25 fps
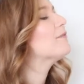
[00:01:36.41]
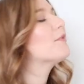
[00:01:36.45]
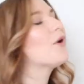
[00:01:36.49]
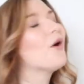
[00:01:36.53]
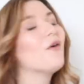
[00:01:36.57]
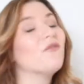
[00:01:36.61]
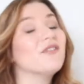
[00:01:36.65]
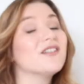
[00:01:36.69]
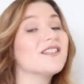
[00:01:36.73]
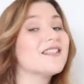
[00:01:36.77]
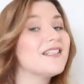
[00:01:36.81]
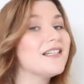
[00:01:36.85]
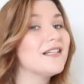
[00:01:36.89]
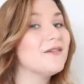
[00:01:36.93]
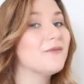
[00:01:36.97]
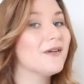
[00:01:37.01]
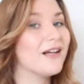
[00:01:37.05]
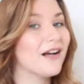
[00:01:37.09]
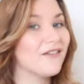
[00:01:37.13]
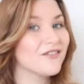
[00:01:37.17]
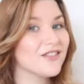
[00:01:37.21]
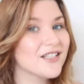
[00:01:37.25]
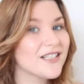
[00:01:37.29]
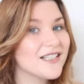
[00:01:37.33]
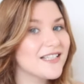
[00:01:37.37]
but obviously we
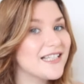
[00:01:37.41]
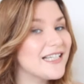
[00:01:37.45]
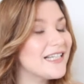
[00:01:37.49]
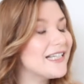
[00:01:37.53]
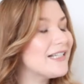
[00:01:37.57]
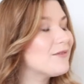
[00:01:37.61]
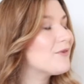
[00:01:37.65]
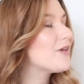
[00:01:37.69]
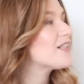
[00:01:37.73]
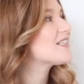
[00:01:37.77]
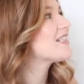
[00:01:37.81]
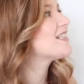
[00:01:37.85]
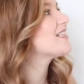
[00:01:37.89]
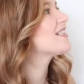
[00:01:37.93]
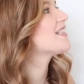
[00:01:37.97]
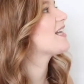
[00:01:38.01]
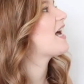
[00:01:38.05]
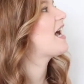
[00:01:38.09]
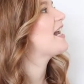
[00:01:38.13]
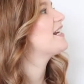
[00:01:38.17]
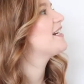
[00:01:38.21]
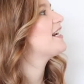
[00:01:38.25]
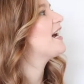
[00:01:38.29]
haven't seen what's inside